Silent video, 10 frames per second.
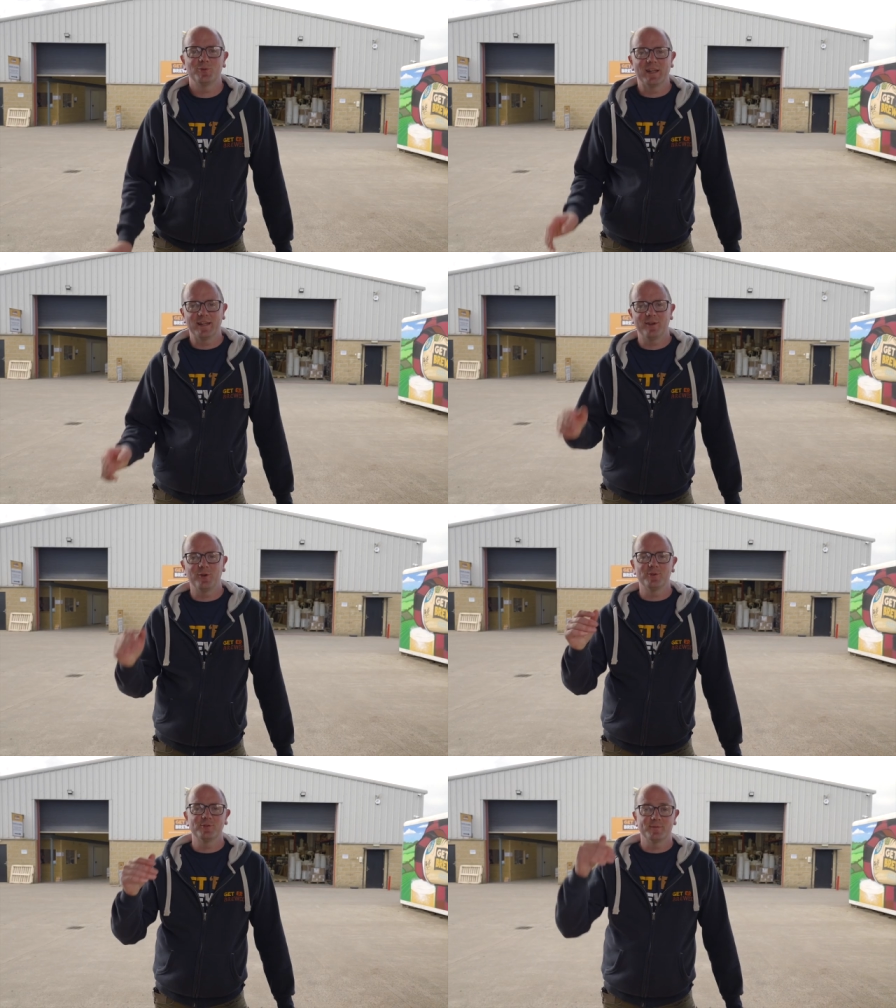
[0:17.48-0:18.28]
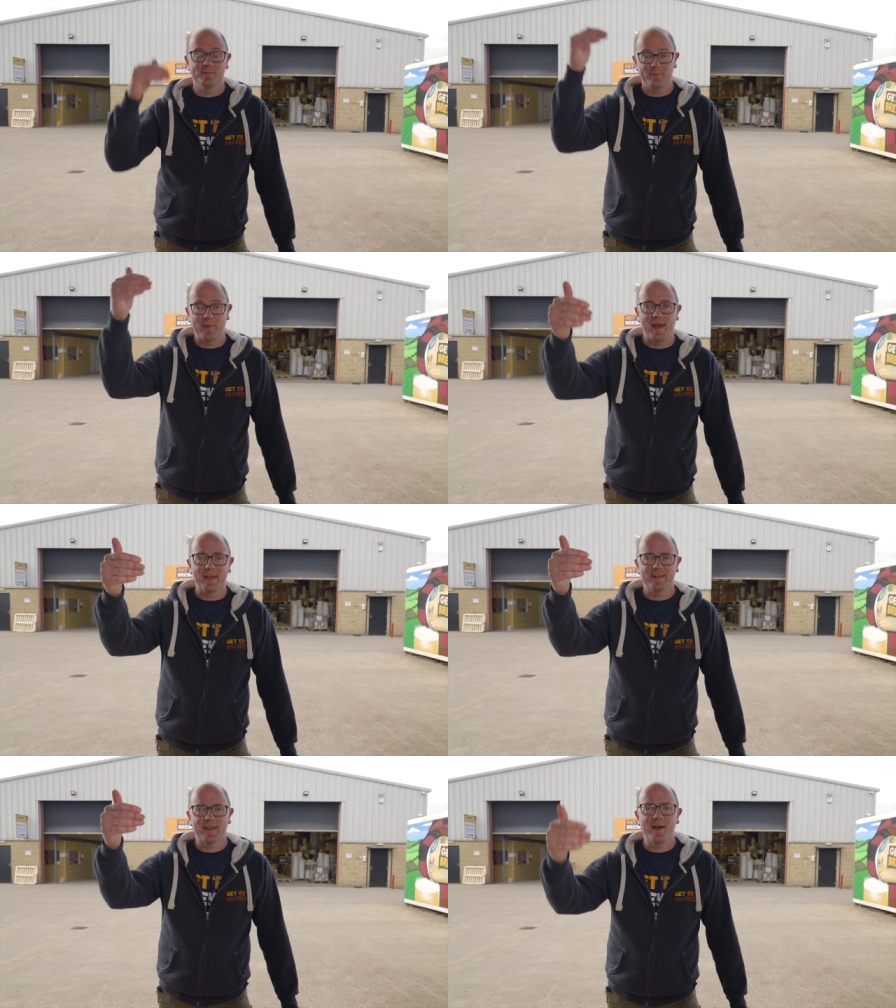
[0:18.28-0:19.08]
Dillon, who's
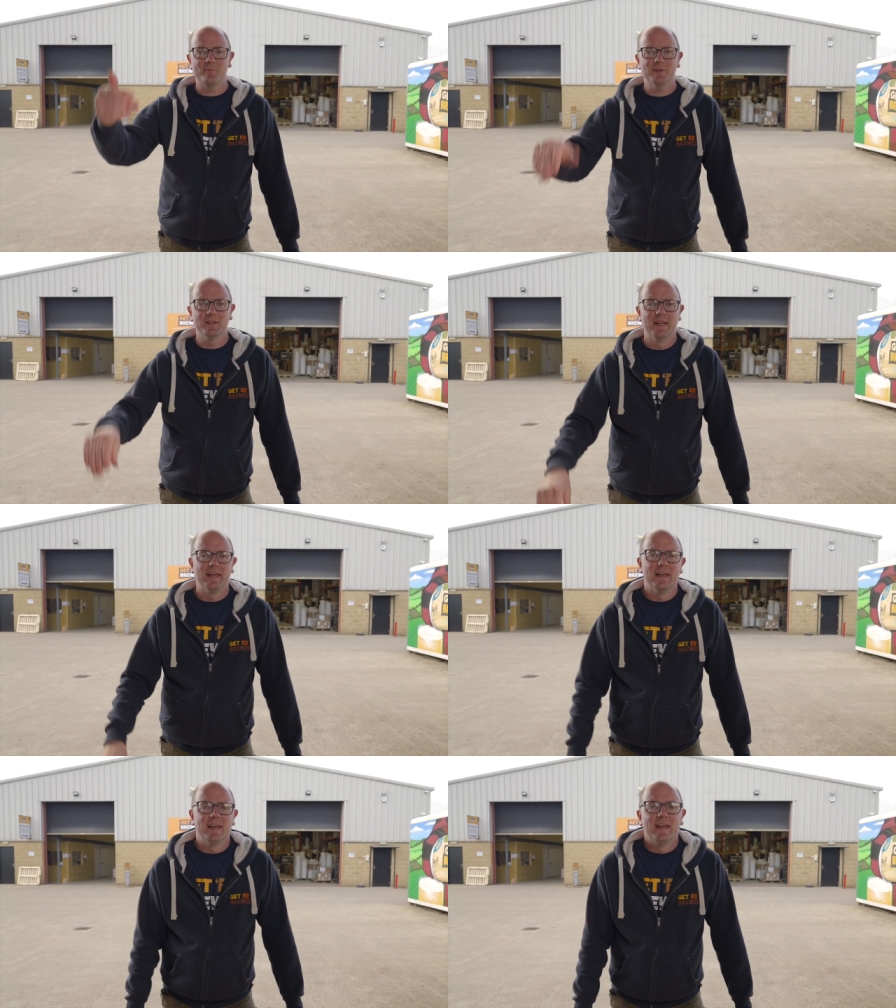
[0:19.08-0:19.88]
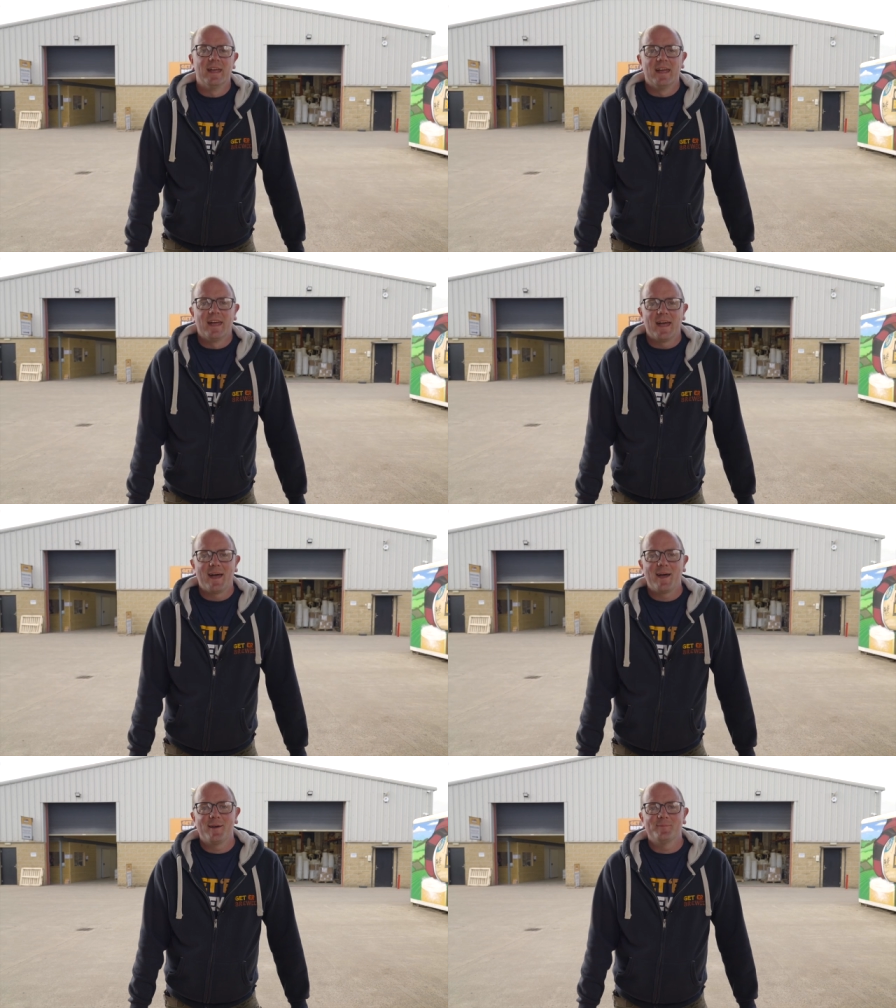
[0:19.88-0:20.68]
behind the camera,
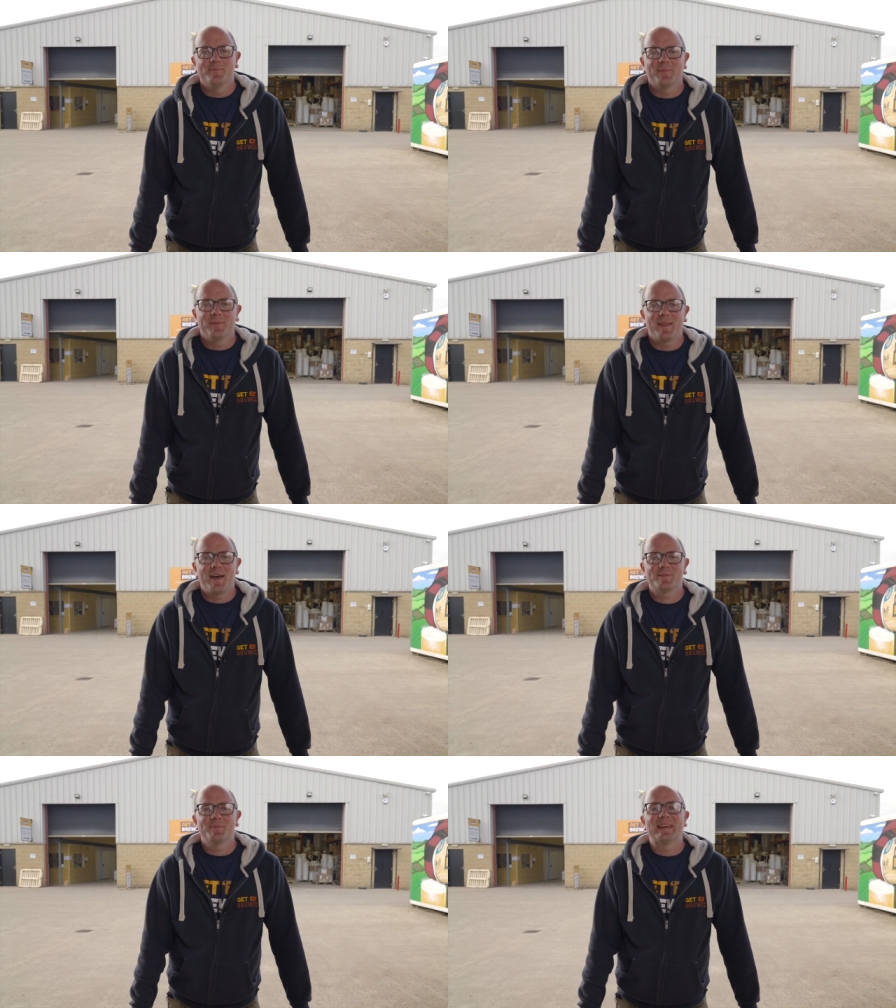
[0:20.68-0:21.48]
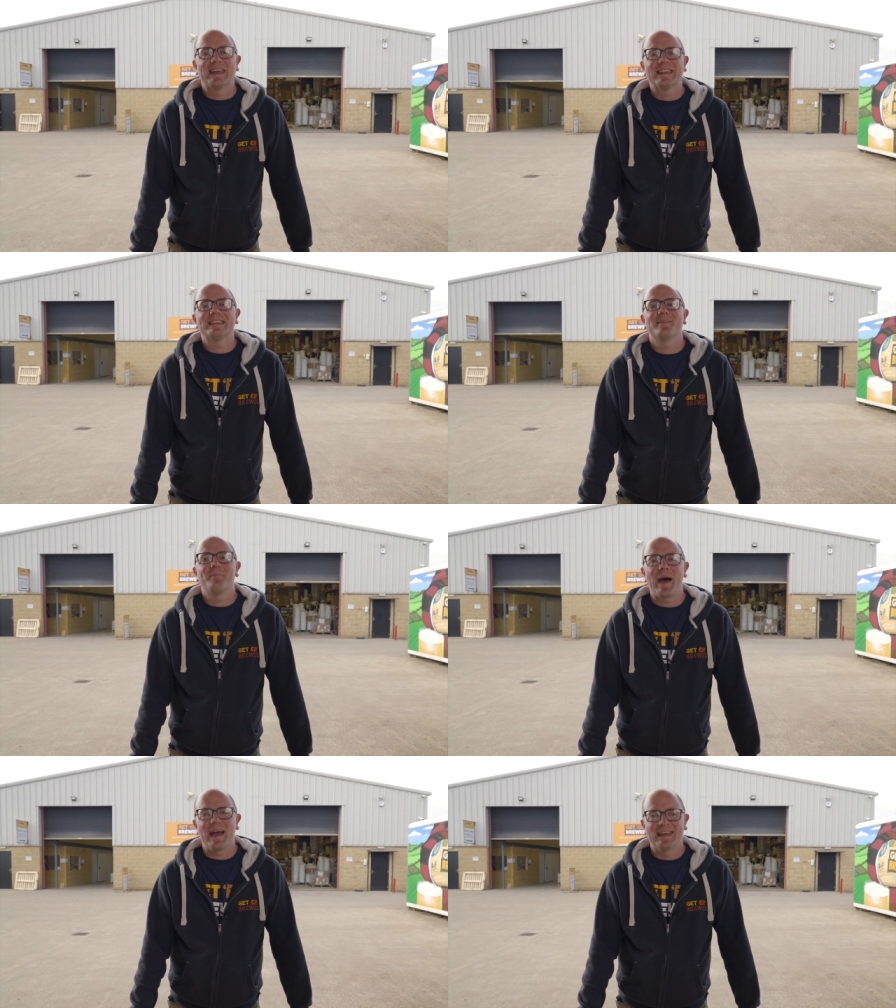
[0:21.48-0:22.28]
um, hasn't been getting the
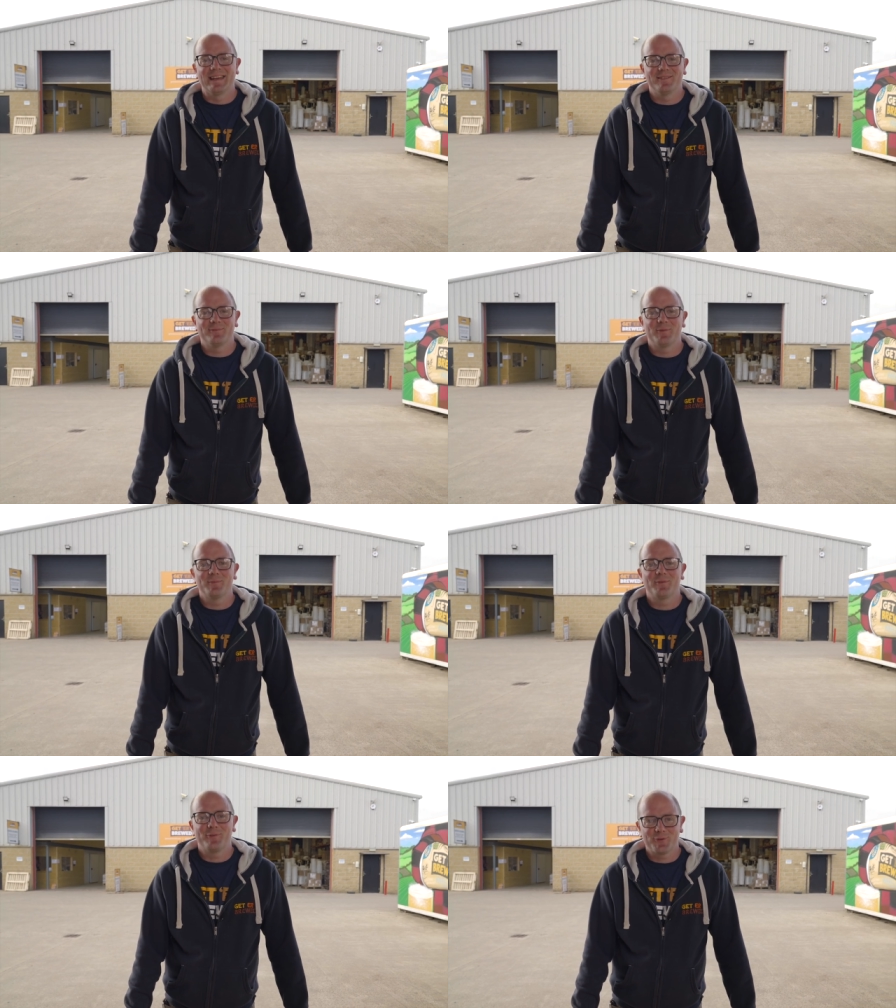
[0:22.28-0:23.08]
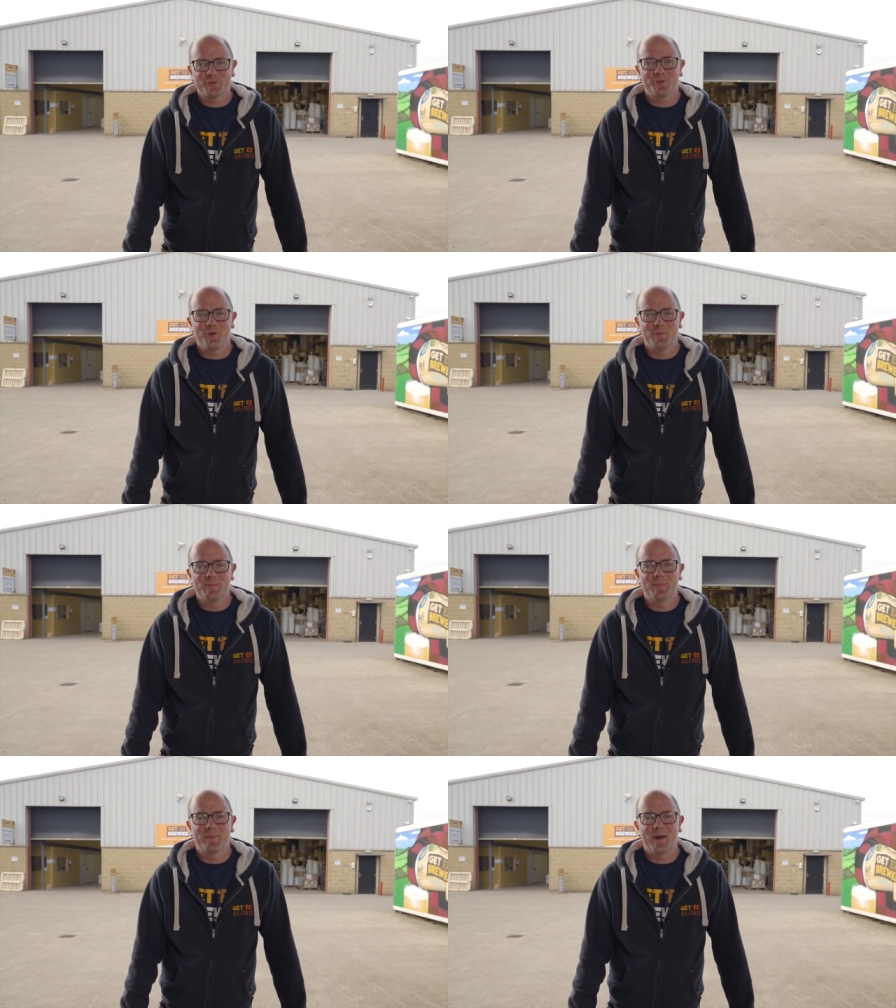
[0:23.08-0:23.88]
buy-in from the folks at
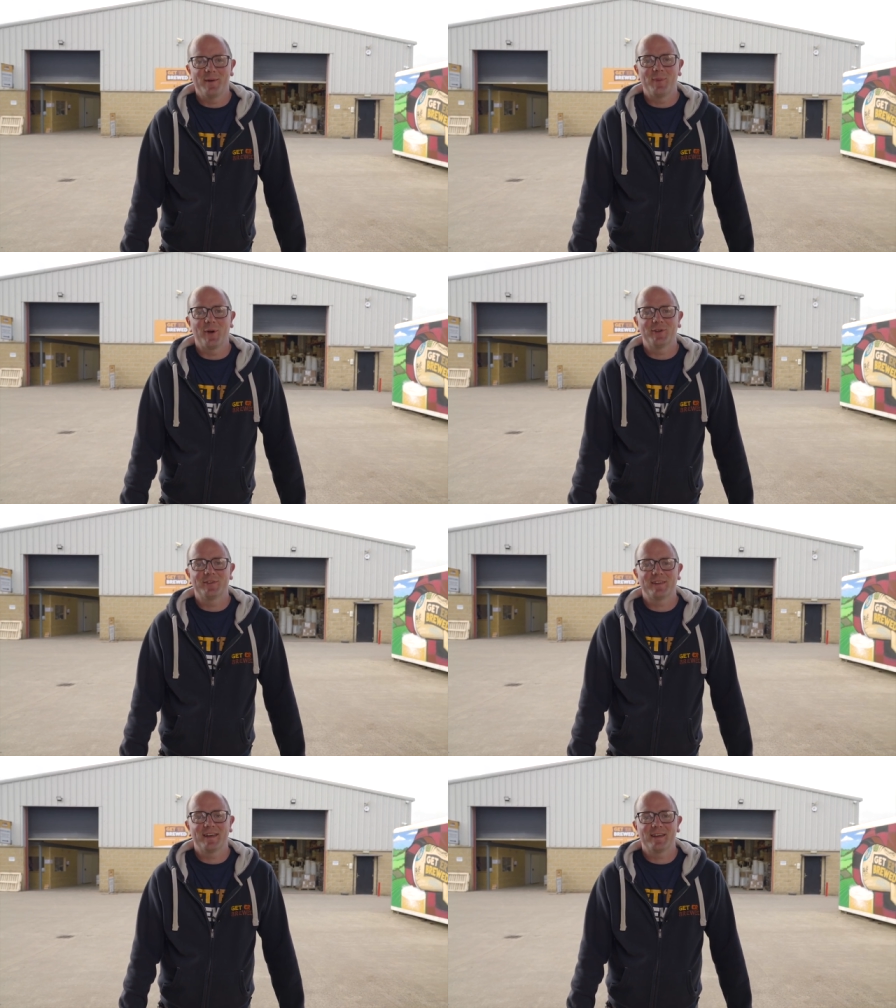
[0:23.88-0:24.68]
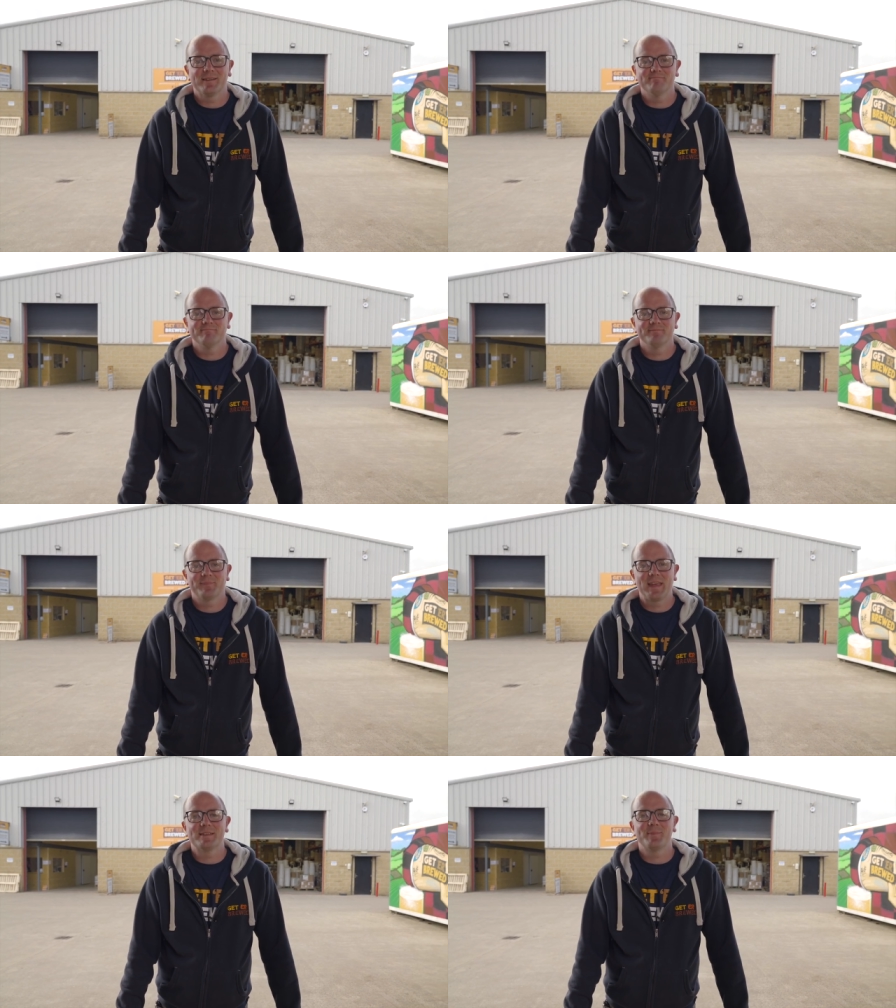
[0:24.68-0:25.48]
home about um,
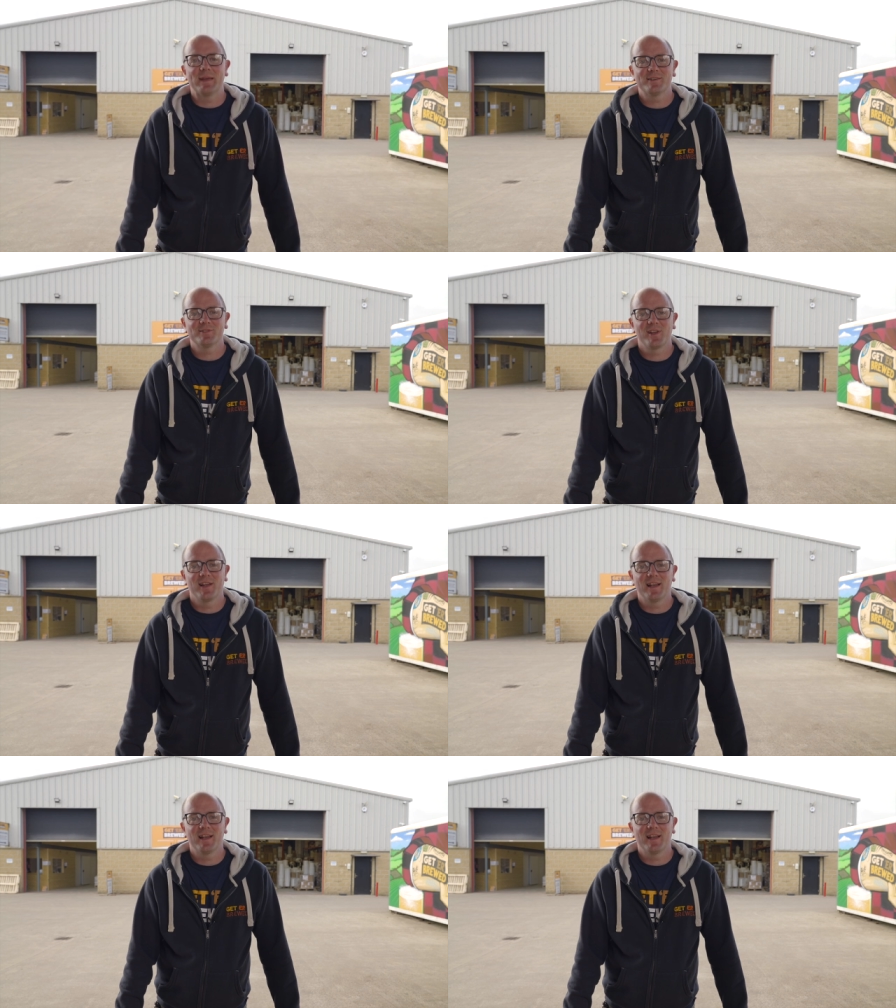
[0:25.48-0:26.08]
his beers.